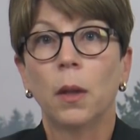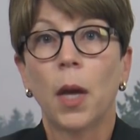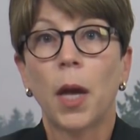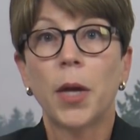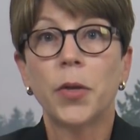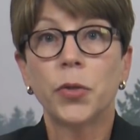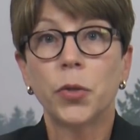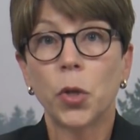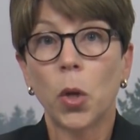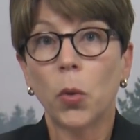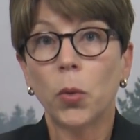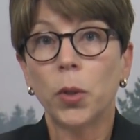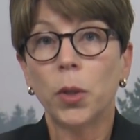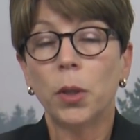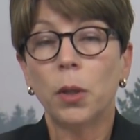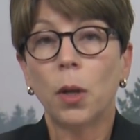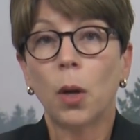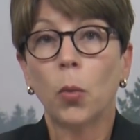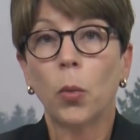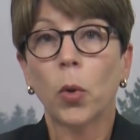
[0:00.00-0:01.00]
As
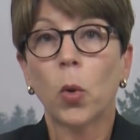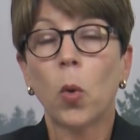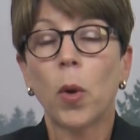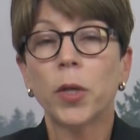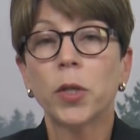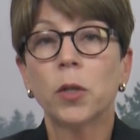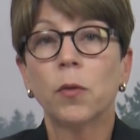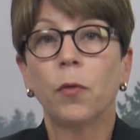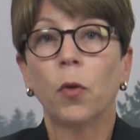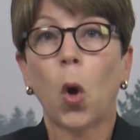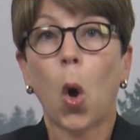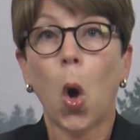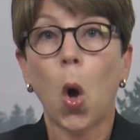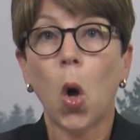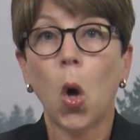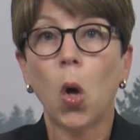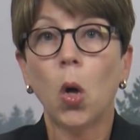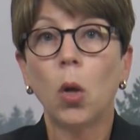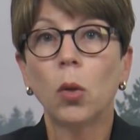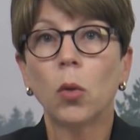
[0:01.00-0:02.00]
noted, a request for
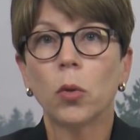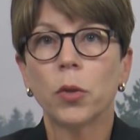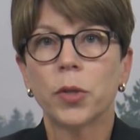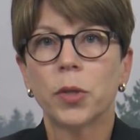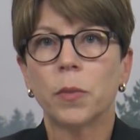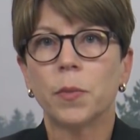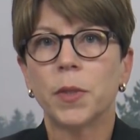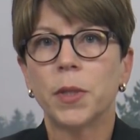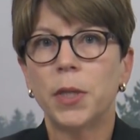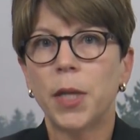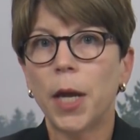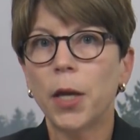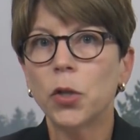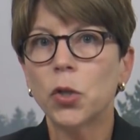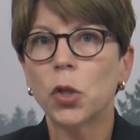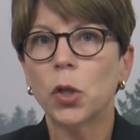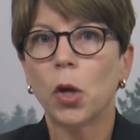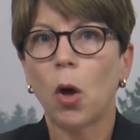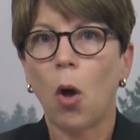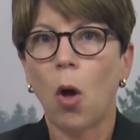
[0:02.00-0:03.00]
all or
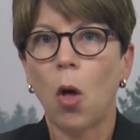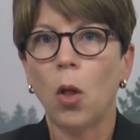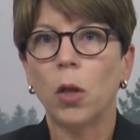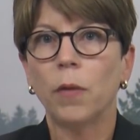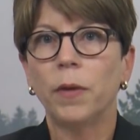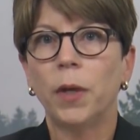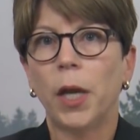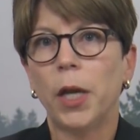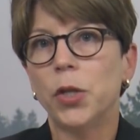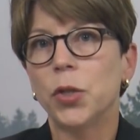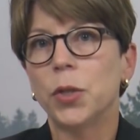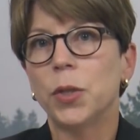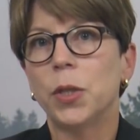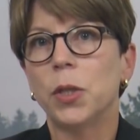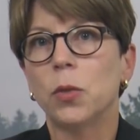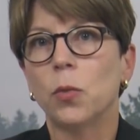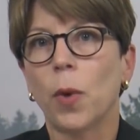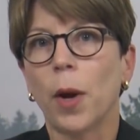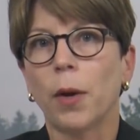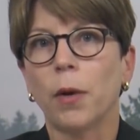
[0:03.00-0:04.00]
substantially all of an
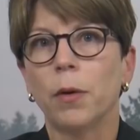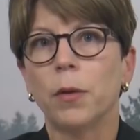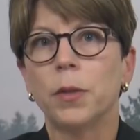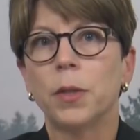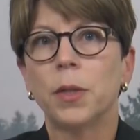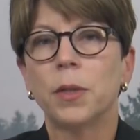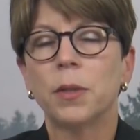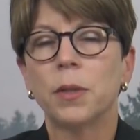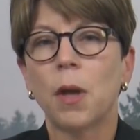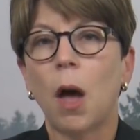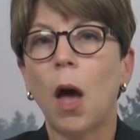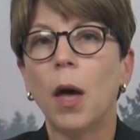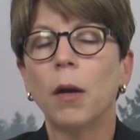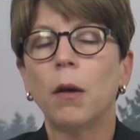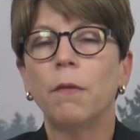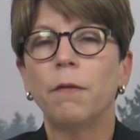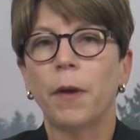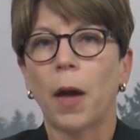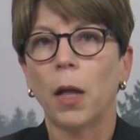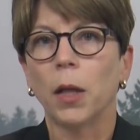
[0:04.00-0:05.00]
agency's records is not
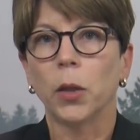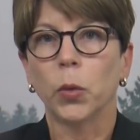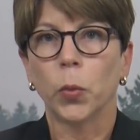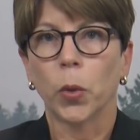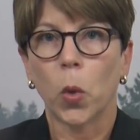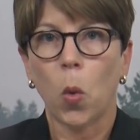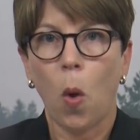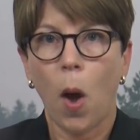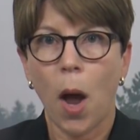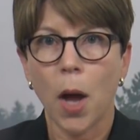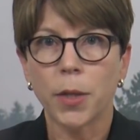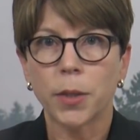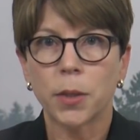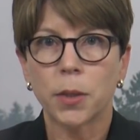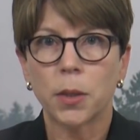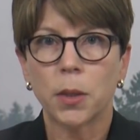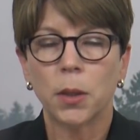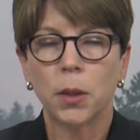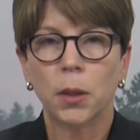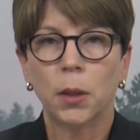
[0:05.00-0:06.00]
a valid
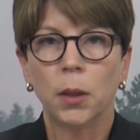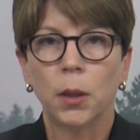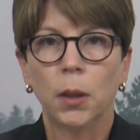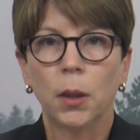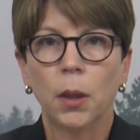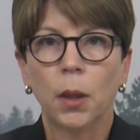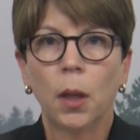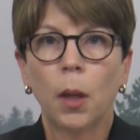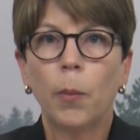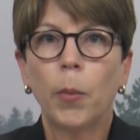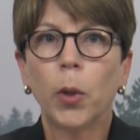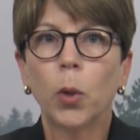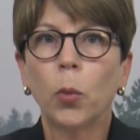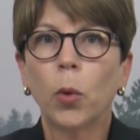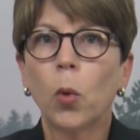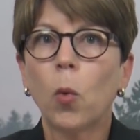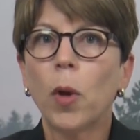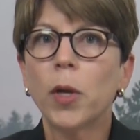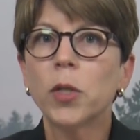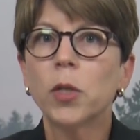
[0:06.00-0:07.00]
request. But a
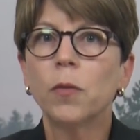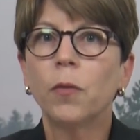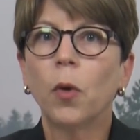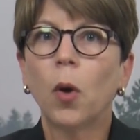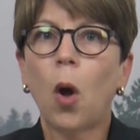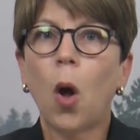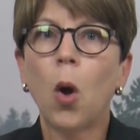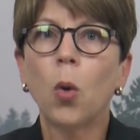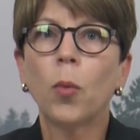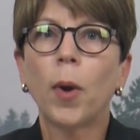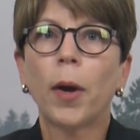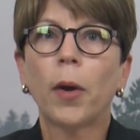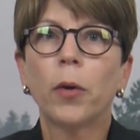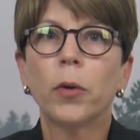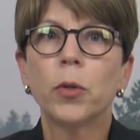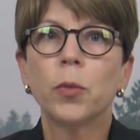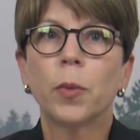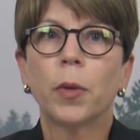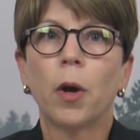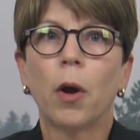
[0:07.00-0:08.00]
request for all
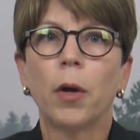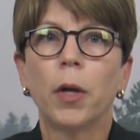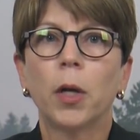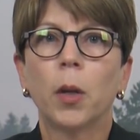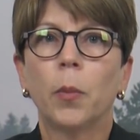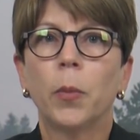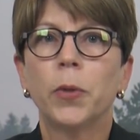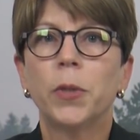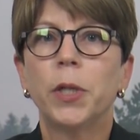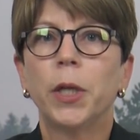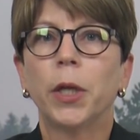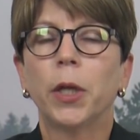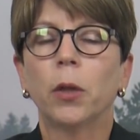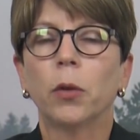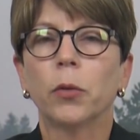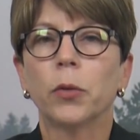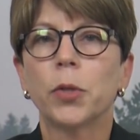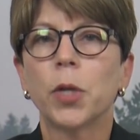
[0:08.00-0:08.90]
records regarding a particular